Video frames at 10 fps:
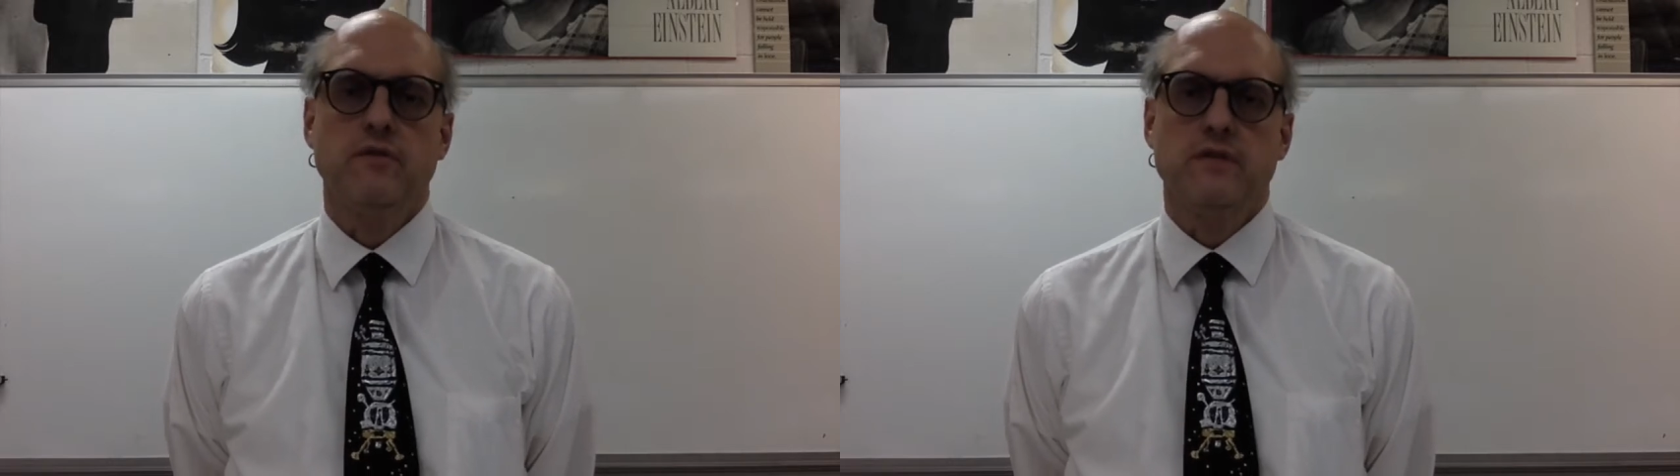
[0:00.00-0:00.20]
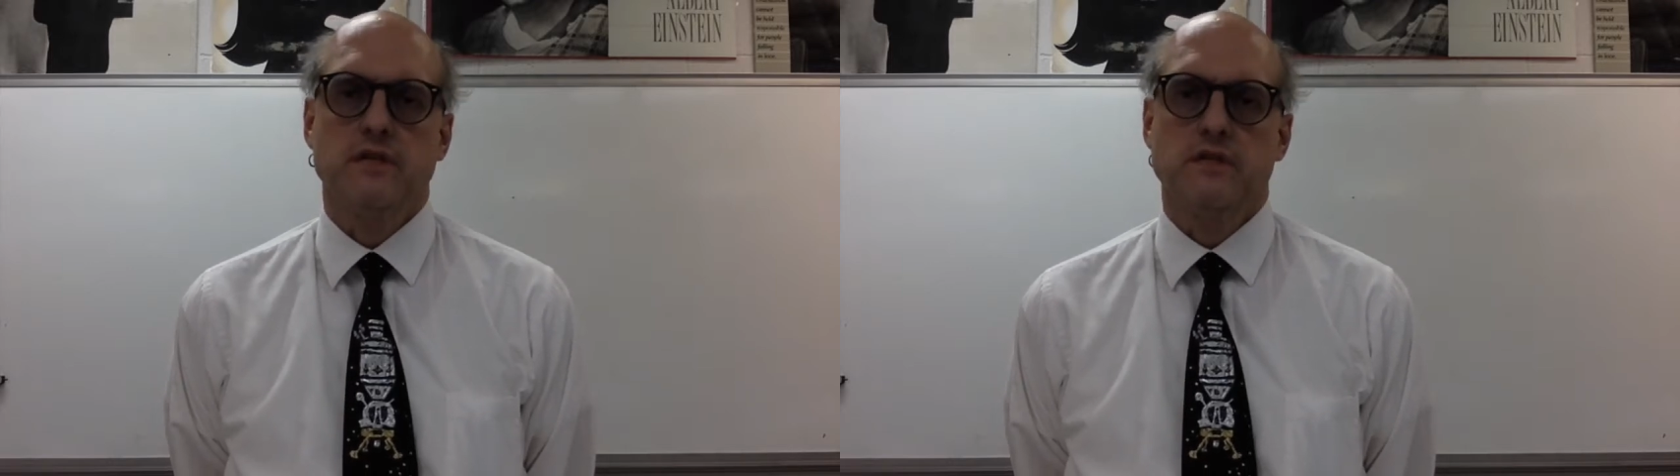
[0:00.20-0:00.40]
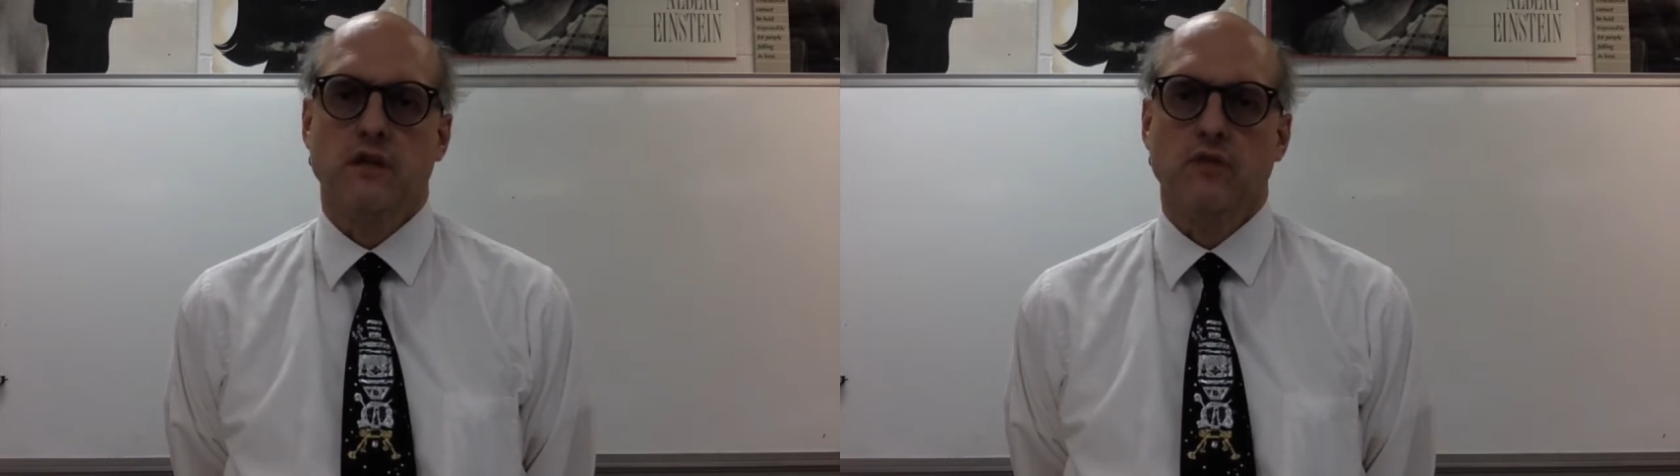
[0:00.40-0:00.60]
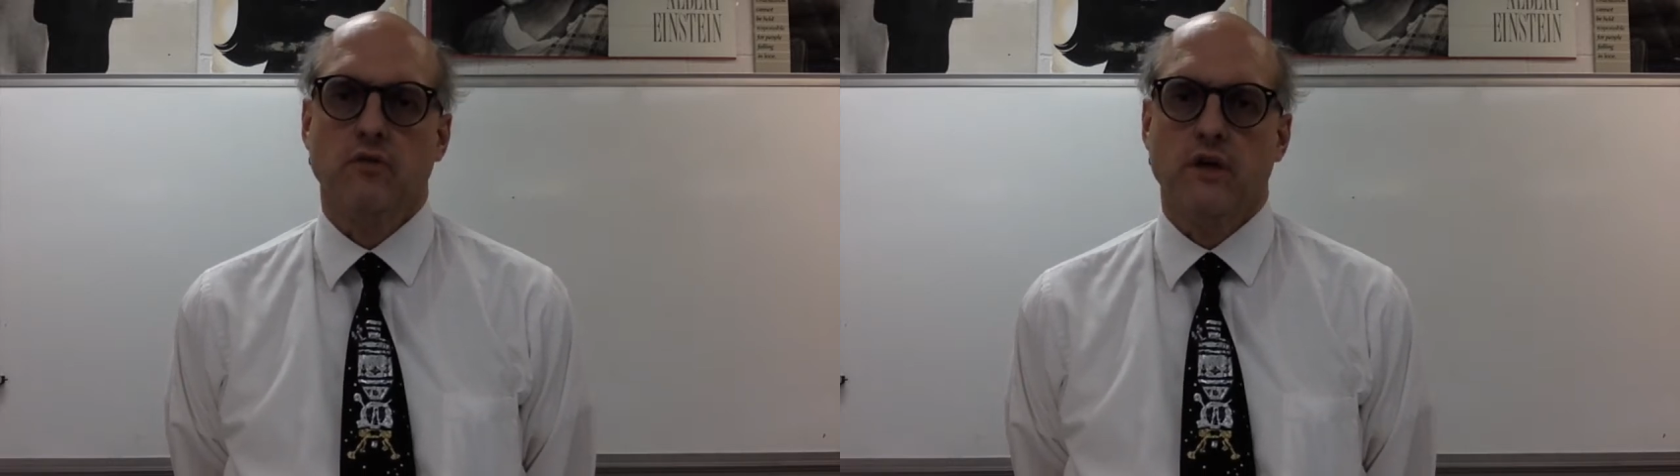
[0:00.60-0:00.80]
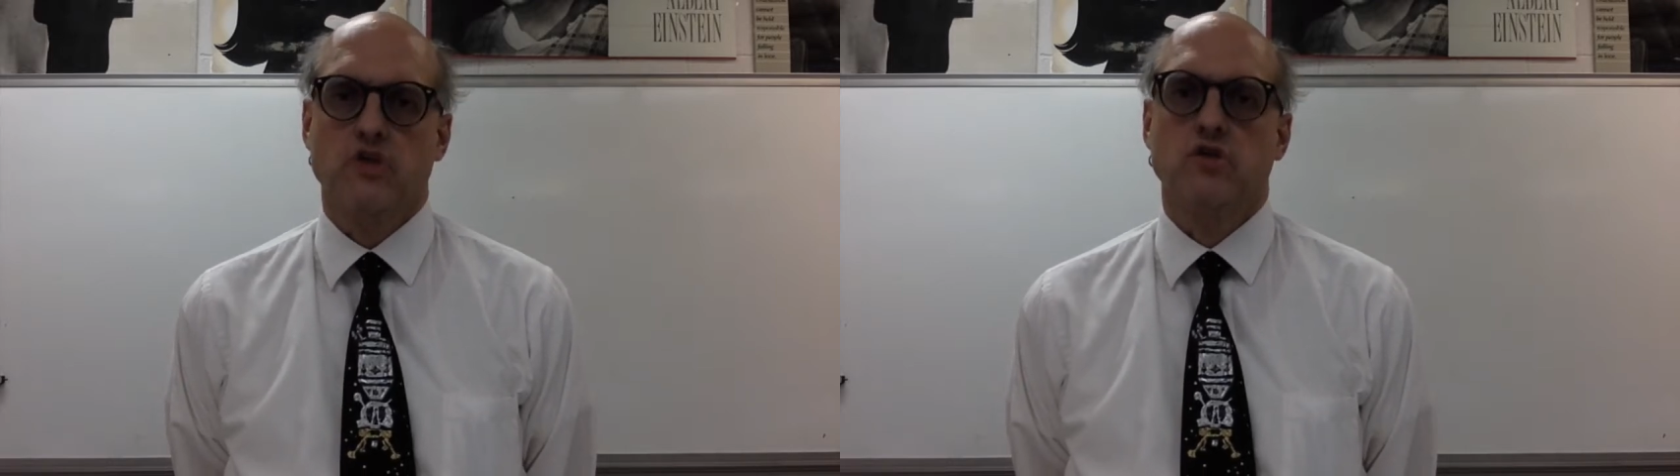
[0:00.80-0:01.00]
its
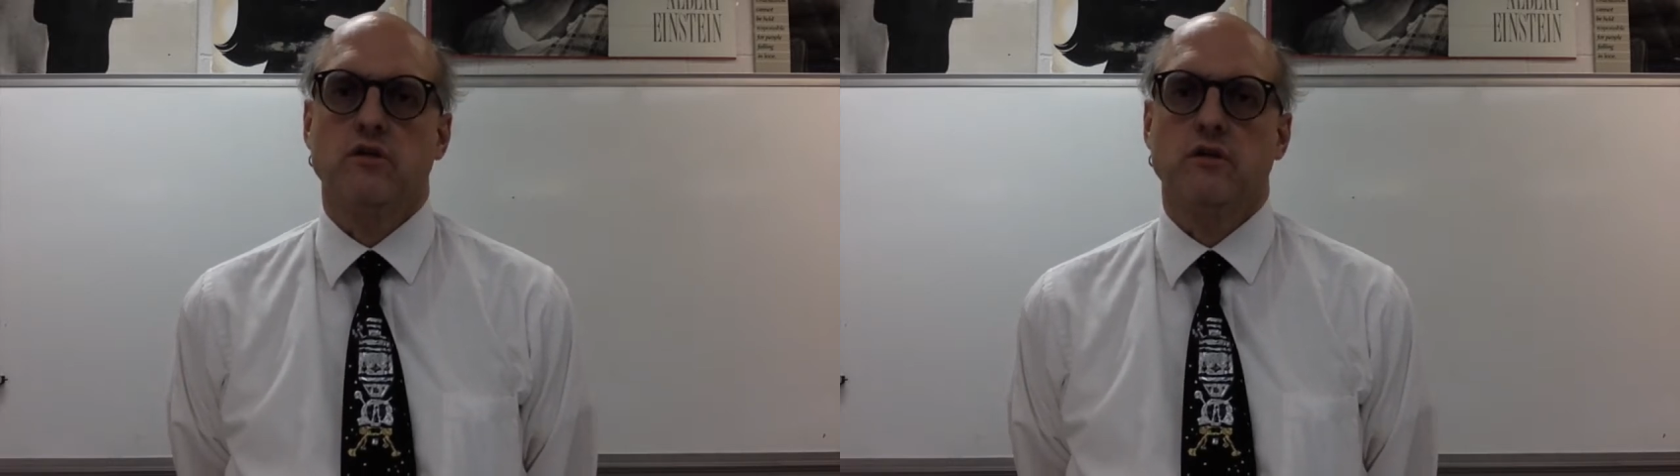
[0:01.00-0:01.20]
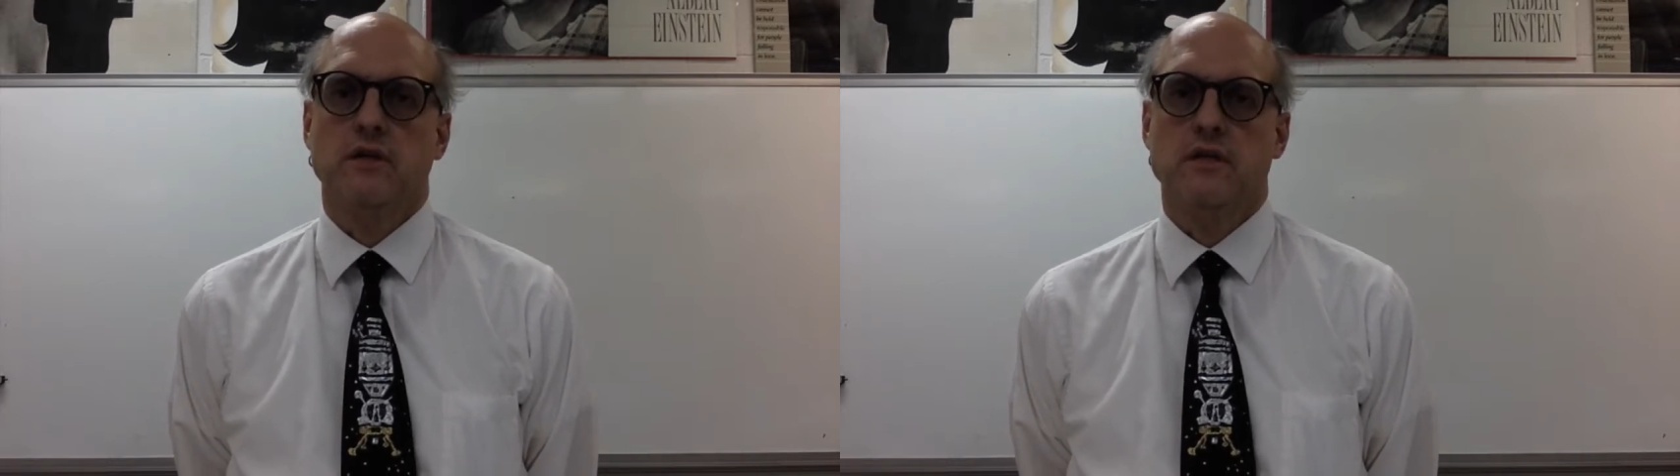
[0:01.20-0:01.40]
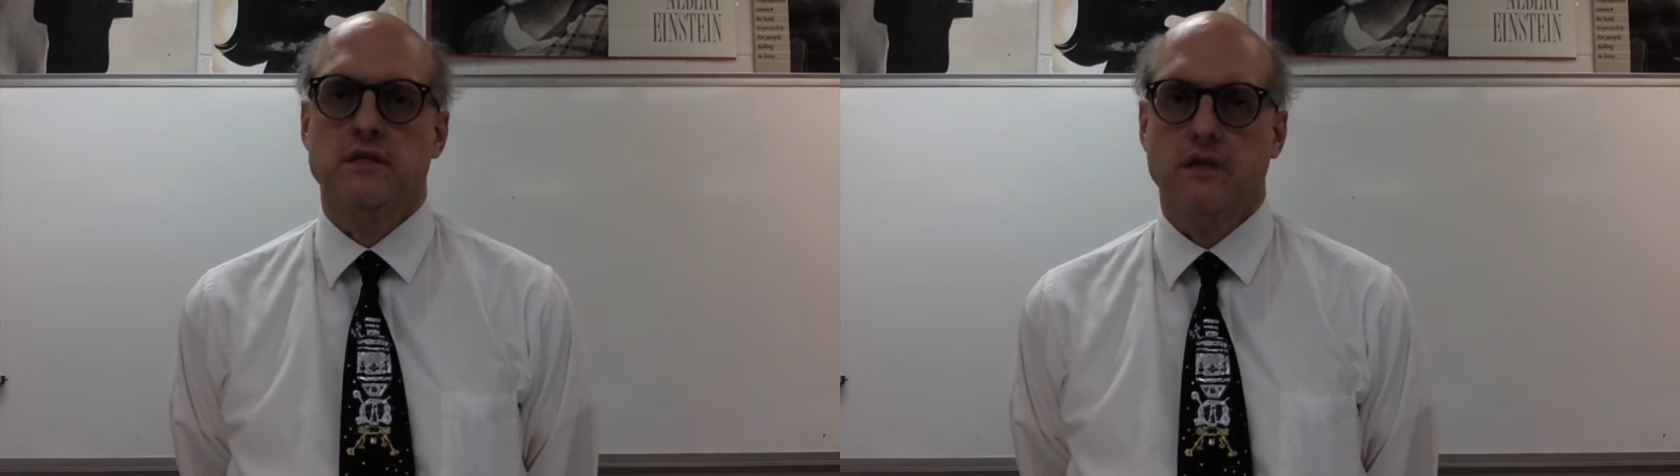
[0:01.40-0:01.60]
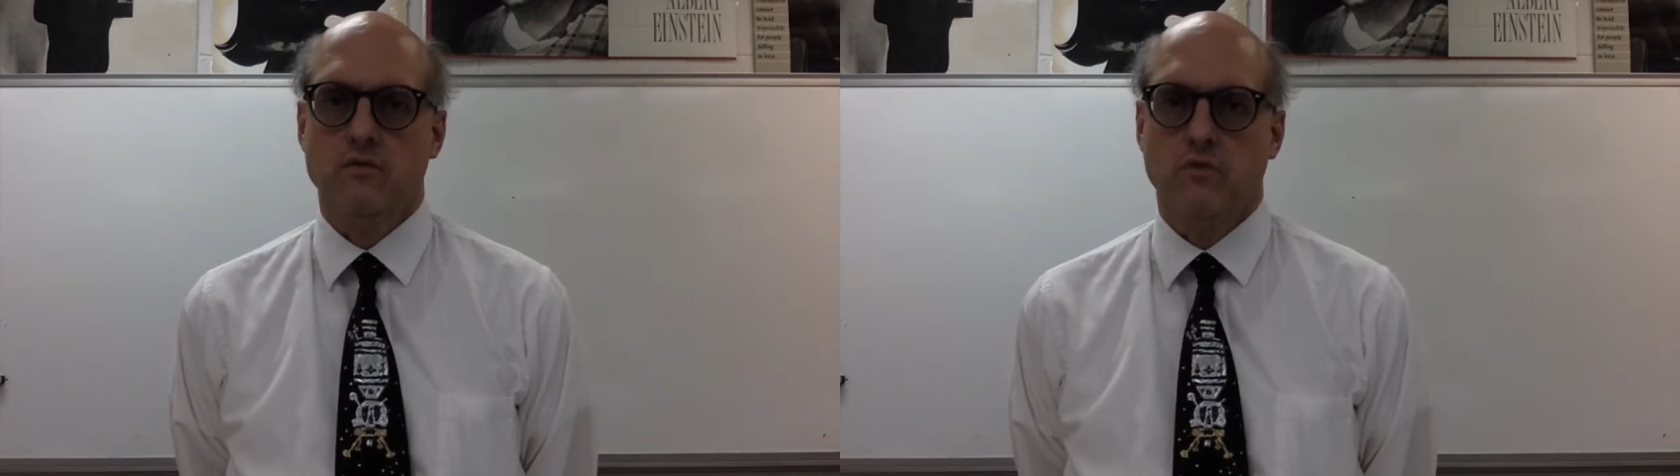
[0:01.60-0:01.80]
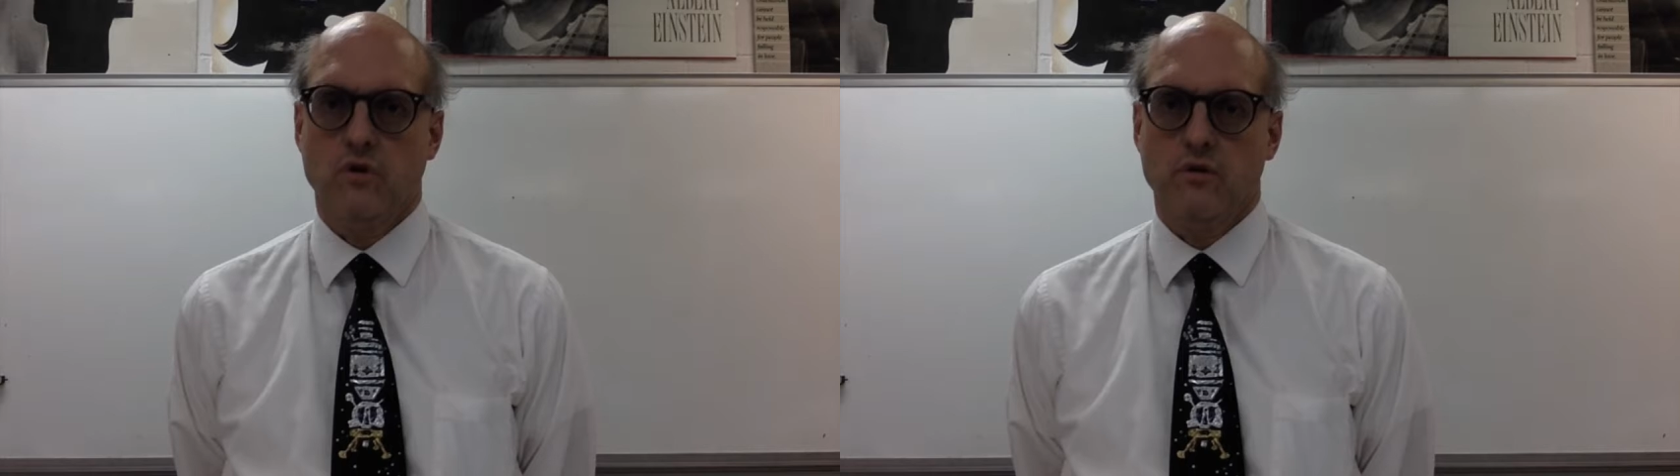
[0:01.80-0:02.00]
acceleration is
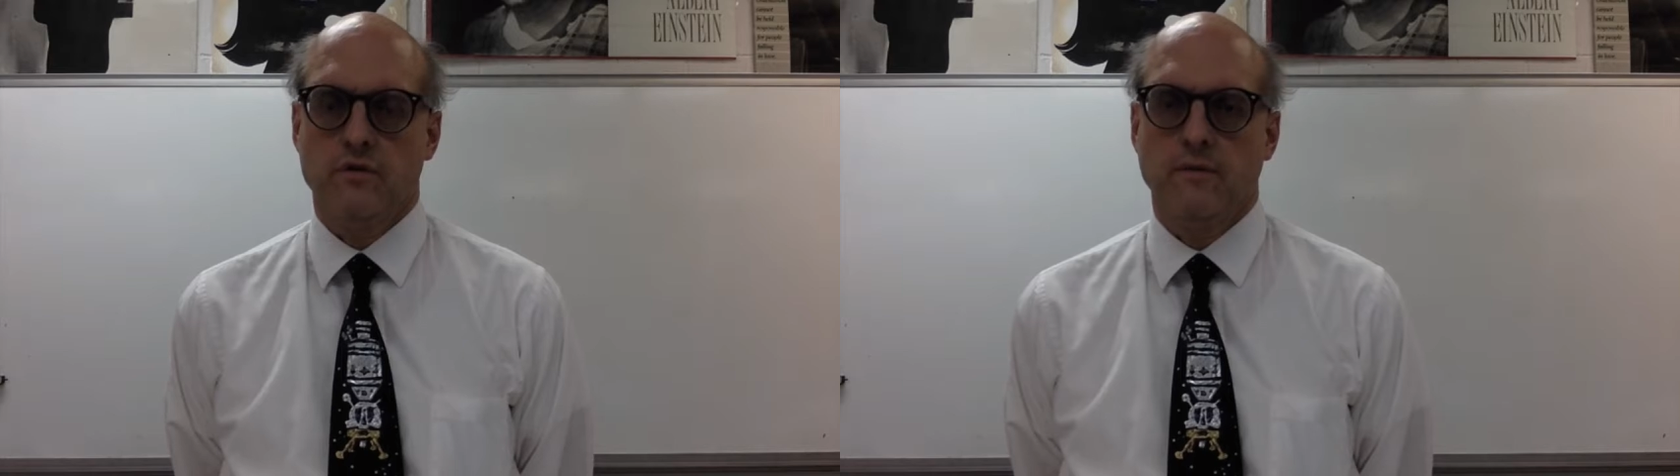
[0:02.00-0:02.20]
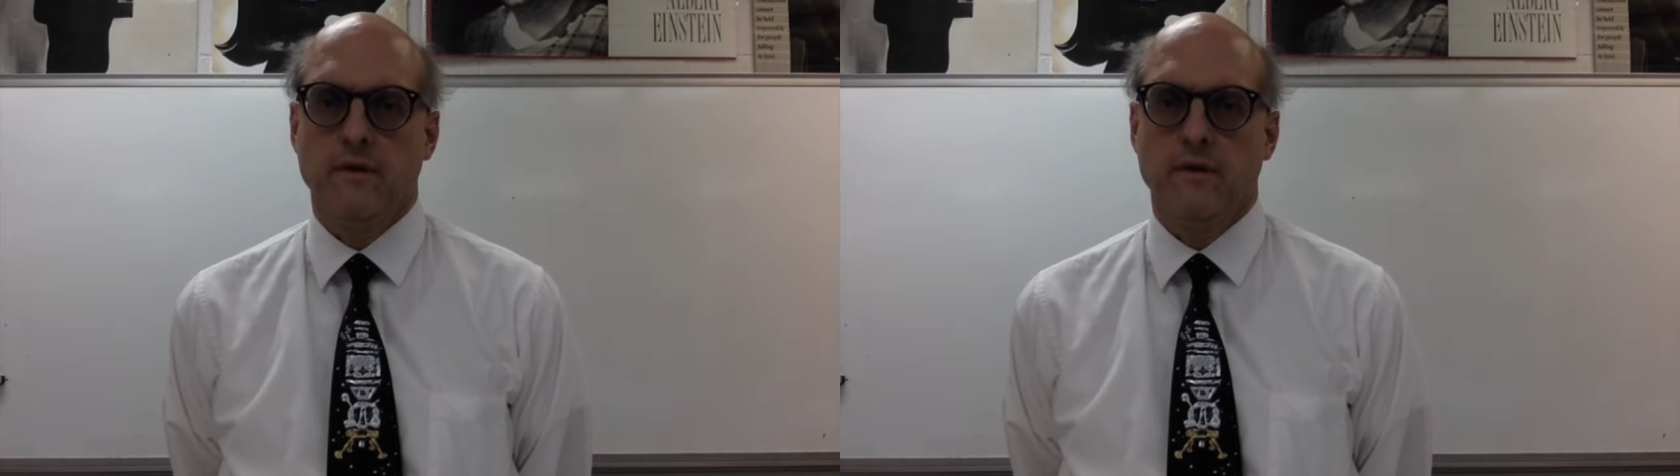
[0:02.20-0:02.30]
inward,